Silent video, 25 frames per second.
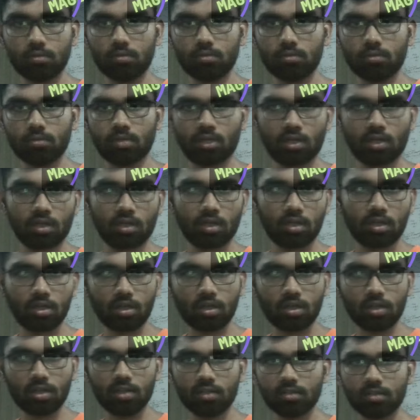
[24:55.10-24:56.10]

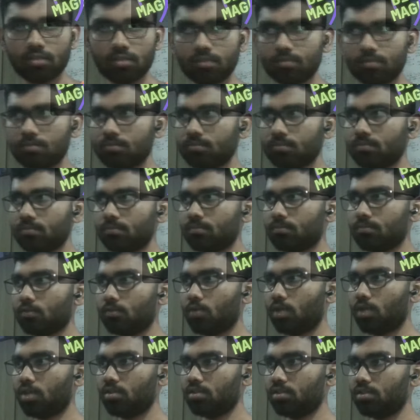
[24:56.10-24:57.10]
uh,
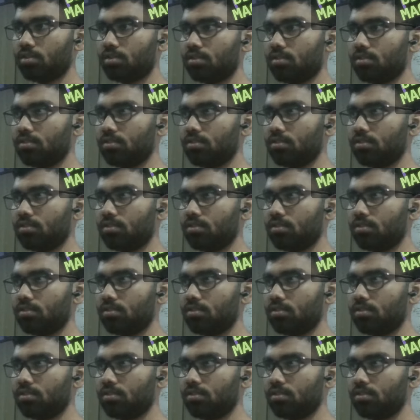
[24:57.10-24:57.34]
where is it?